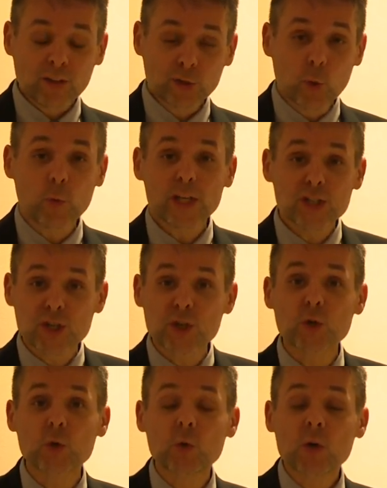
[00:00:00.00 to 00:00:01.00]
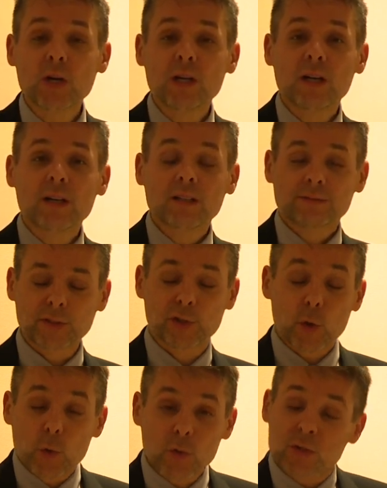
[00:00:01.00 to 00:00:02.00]
"Do we Jew,
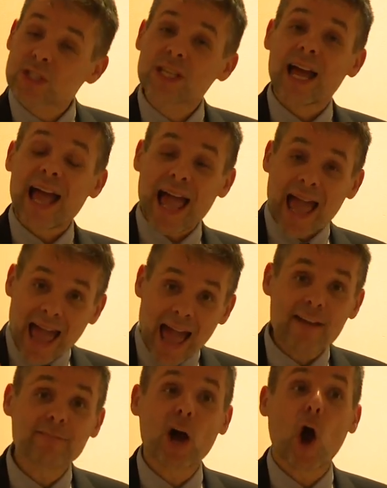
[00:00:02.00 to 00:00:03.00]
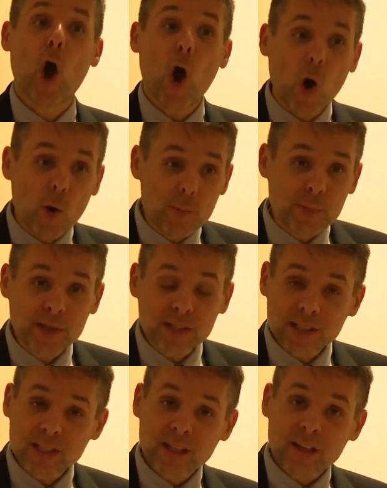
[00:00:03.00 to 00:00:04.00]
Jews have a hope
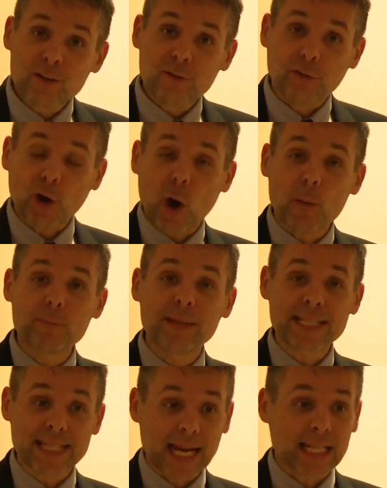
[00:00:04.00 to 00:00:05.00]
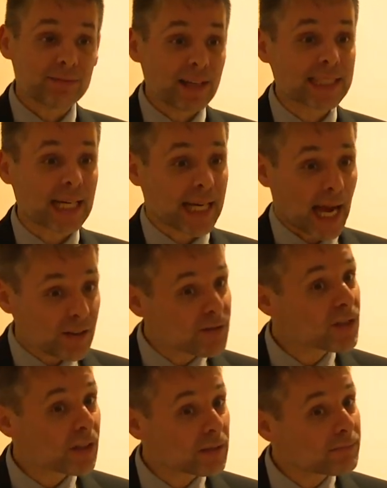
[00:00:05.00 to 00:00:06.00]
from the Second Vatican
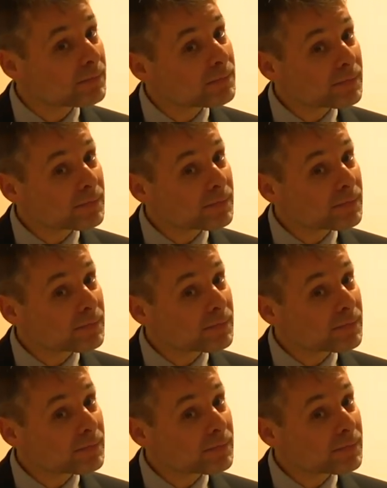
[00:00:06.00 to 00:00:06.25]
Council?"